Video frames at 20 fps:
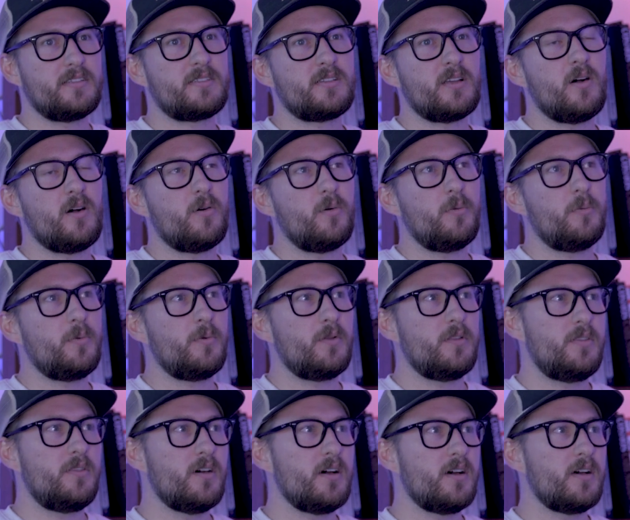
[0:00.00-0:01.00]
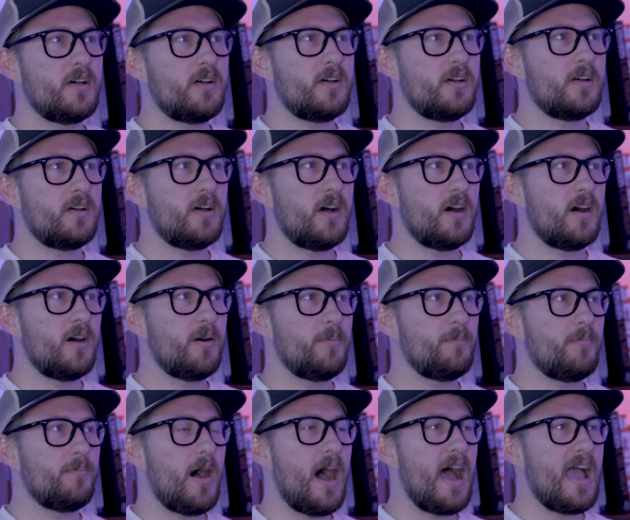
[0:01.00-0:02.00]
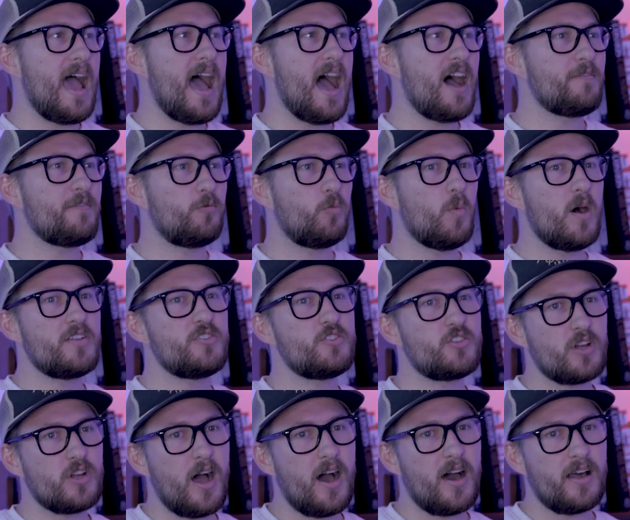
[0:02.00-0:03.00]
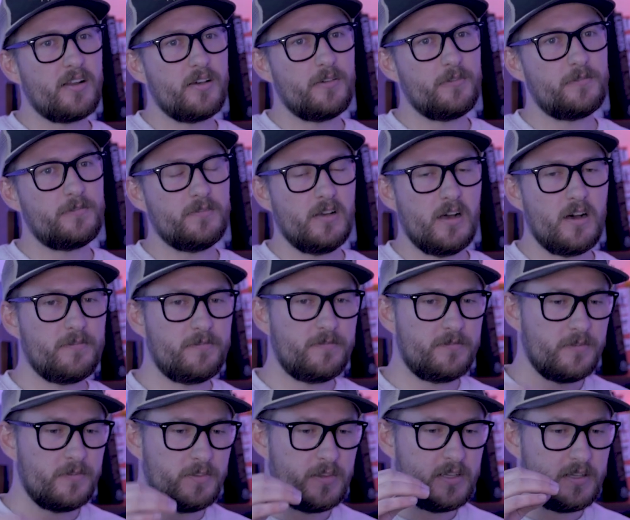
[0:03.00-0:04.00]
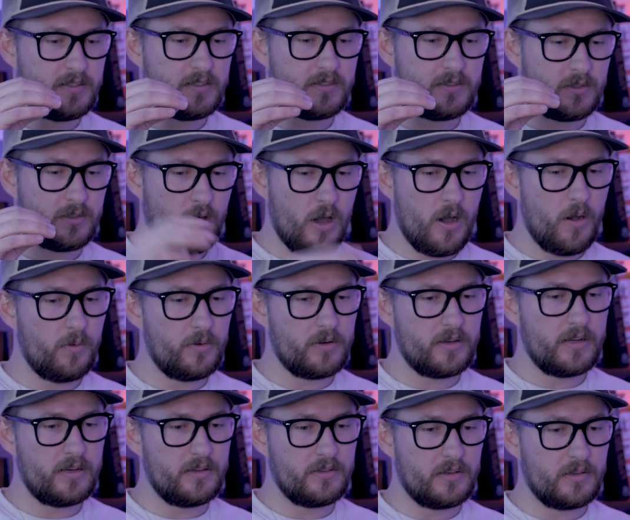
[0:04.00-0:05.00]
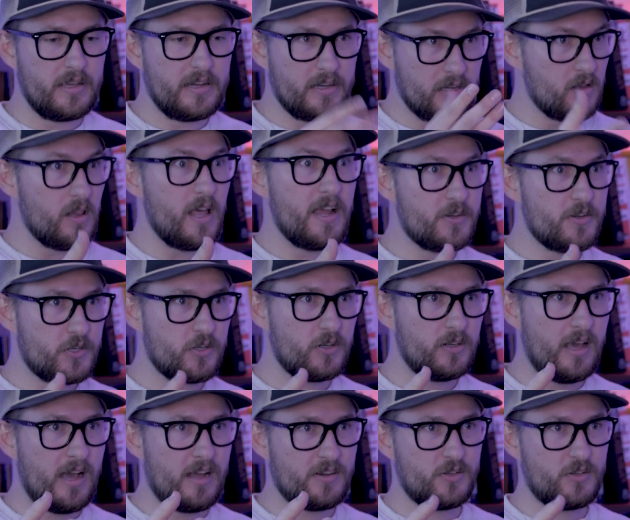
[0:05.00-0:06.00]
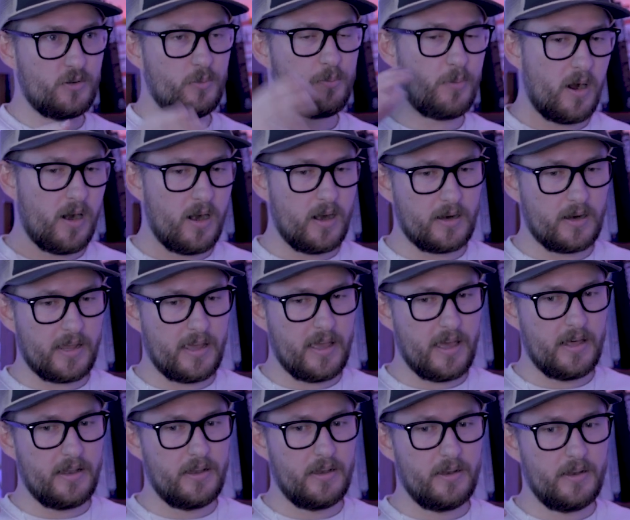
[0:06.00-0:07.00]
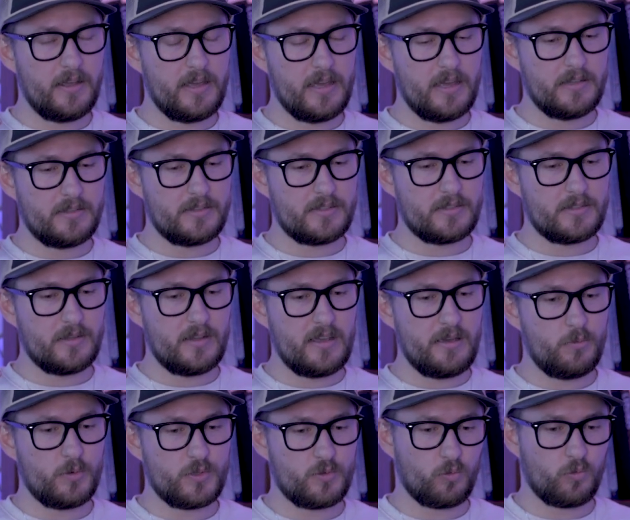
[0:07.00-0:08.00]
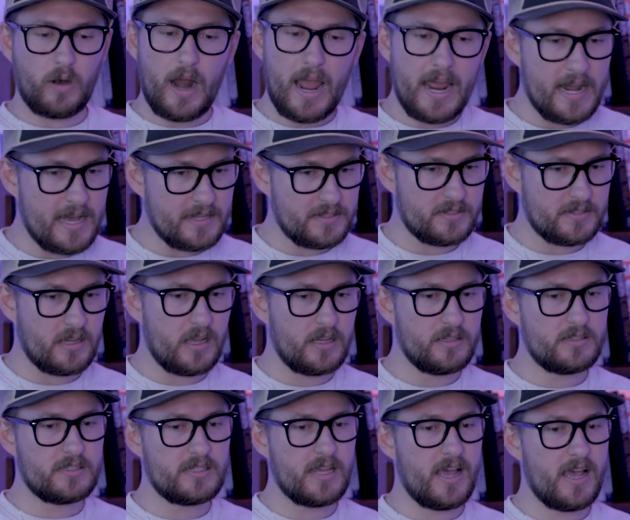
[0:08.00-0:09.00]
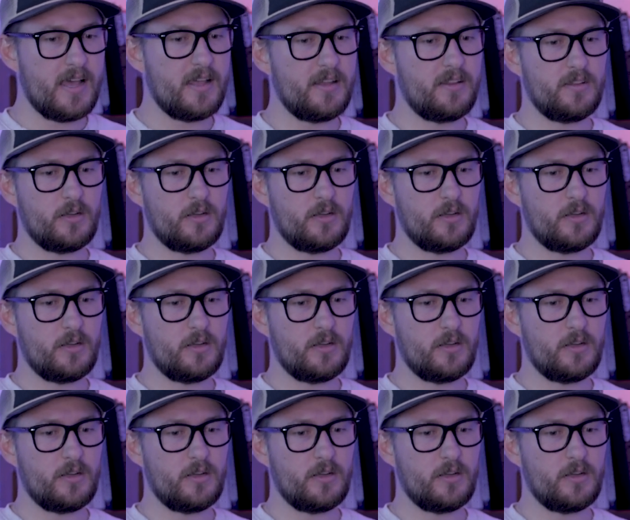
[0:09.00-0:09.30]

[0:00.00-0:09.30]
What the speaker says: So I have one shot of this goat in Glacier National Park, and it was right at sunset.